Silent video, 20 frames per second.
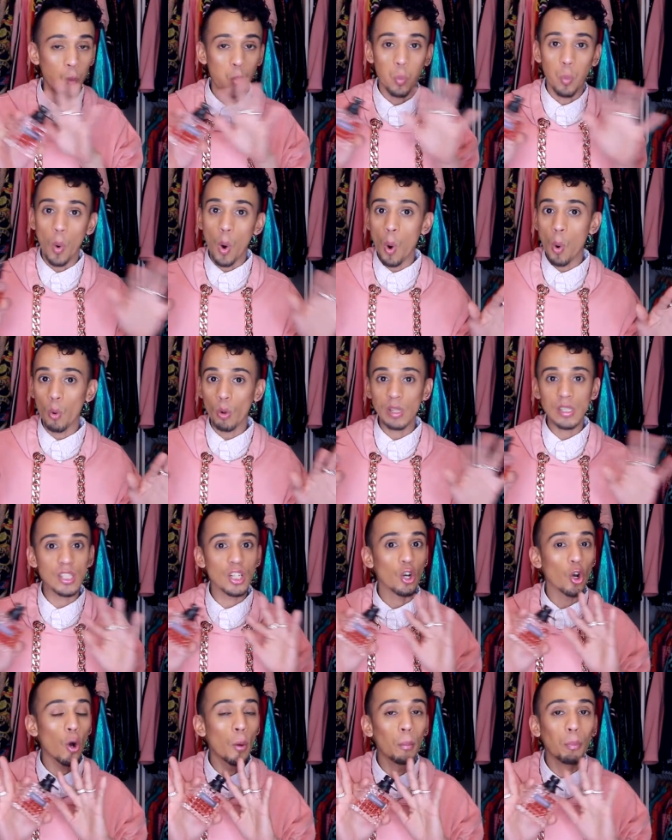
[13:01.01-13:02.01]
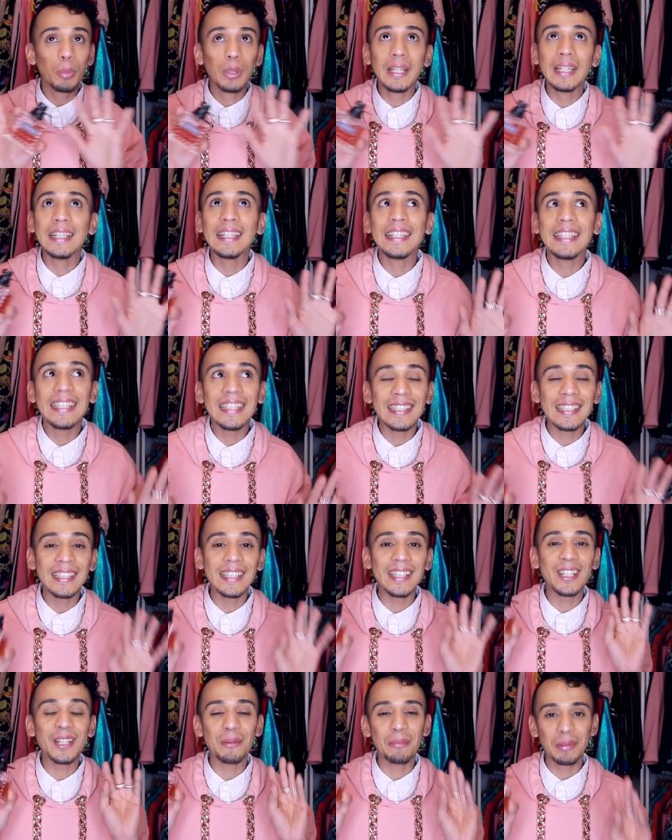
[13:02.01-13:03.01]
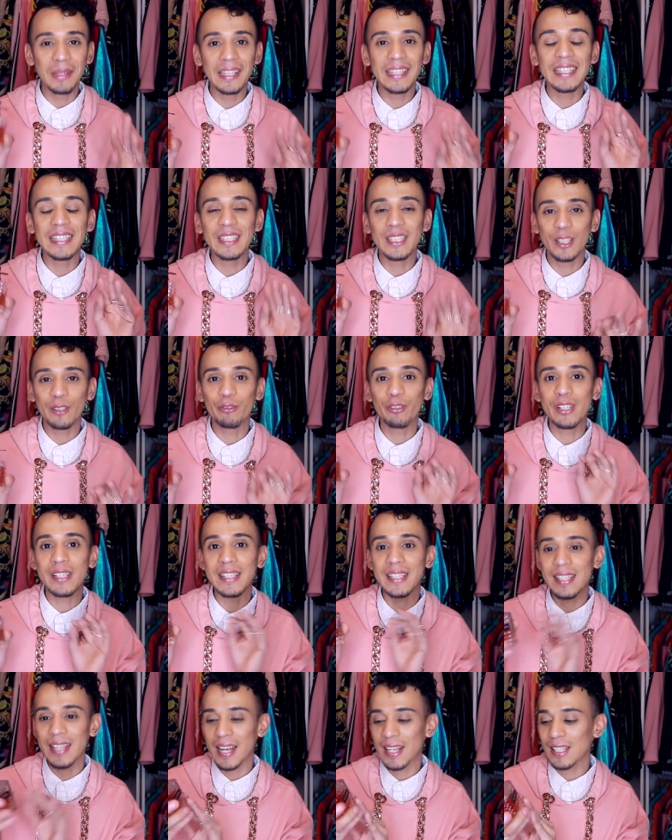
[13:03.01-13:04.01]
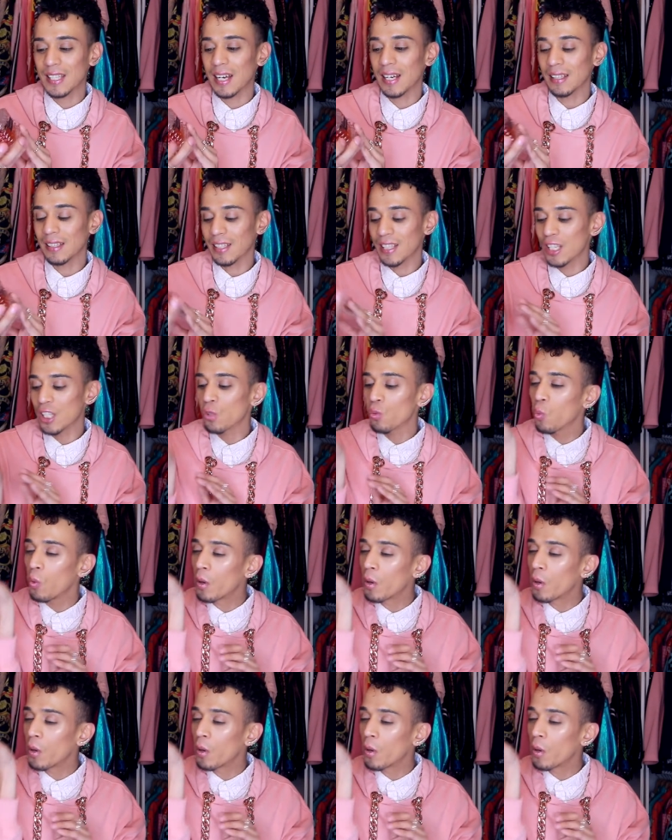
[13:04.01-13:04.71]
whoa, it's a completely different scent on this